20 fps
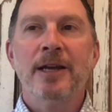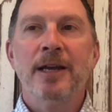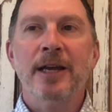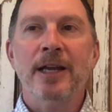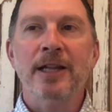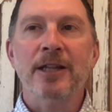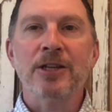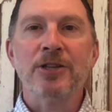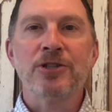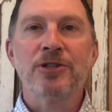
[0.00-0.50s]

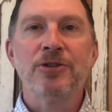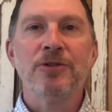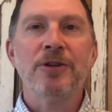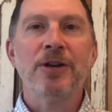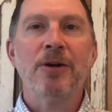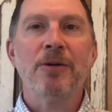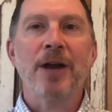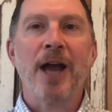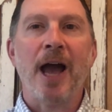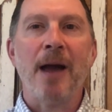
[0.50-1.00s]
in the
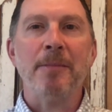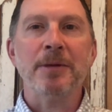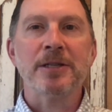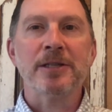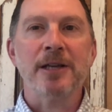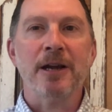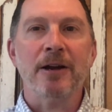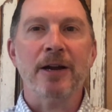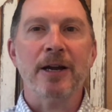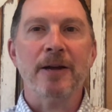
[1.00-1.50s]
studio
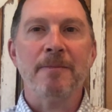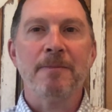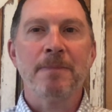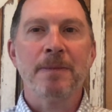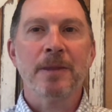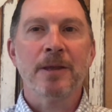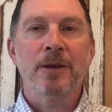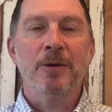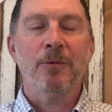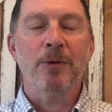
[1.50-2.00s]
commissary
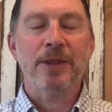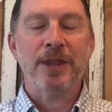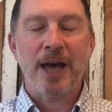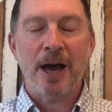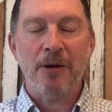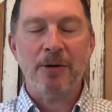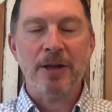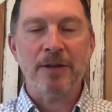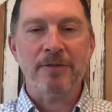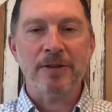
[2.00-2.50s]

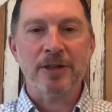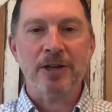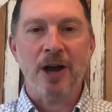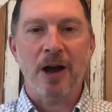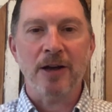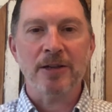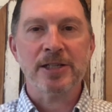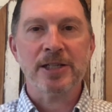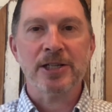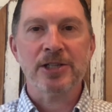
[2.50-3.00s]
without even
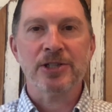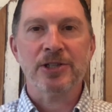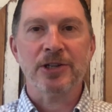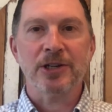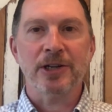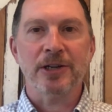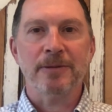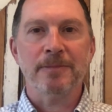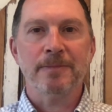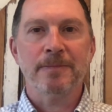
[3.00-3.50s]
causing a
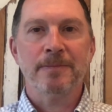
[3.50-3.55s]
stir.